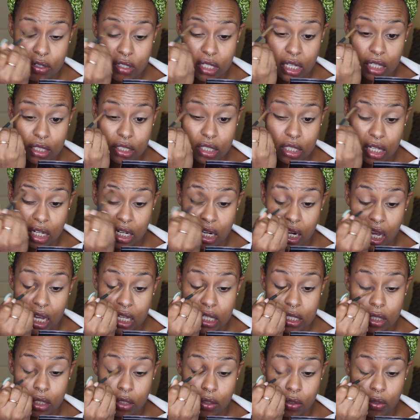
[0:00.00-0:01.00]
It's actually a
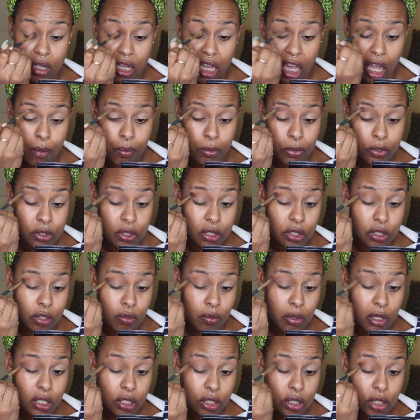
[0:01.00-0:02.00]
nice little camel
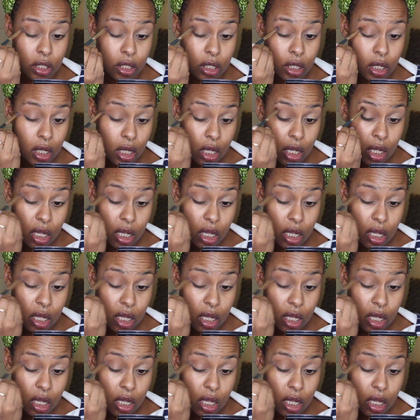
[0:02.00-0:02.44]
situation